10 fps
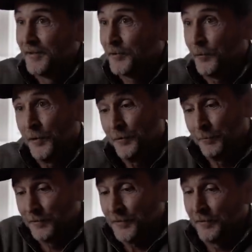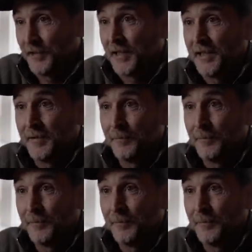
So when you suffocate it,